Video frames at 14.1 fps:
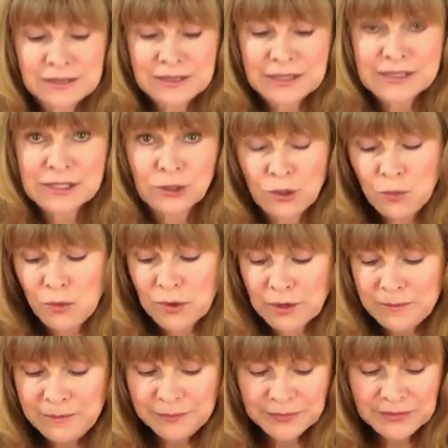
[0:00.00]
it's still
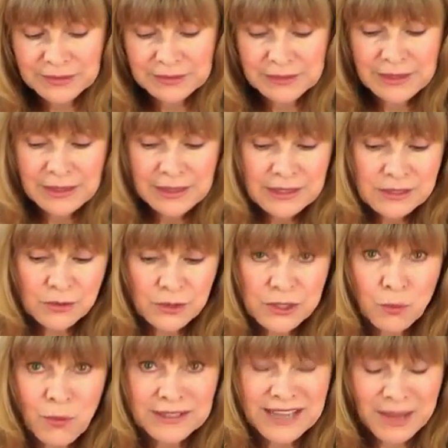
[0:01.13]
warm. So
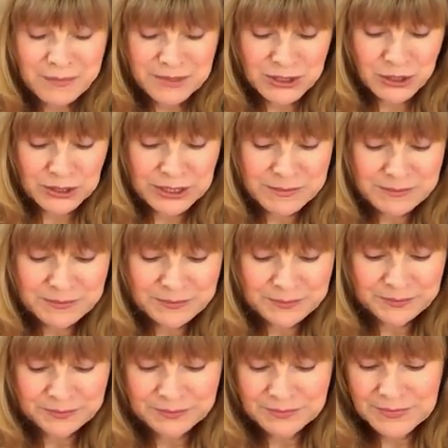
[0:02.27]
it's 1 cup of sugar.
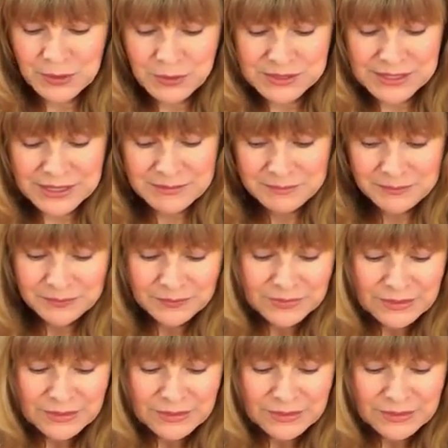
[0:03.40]
Goes in.